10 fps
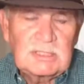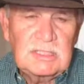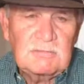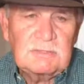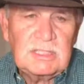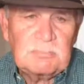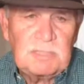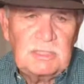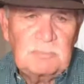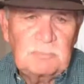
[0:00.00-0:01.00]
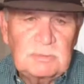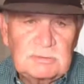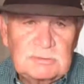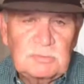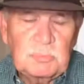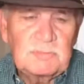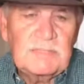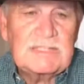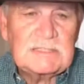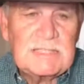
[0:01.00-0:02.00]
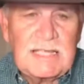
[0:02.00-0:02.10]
governing people to prevent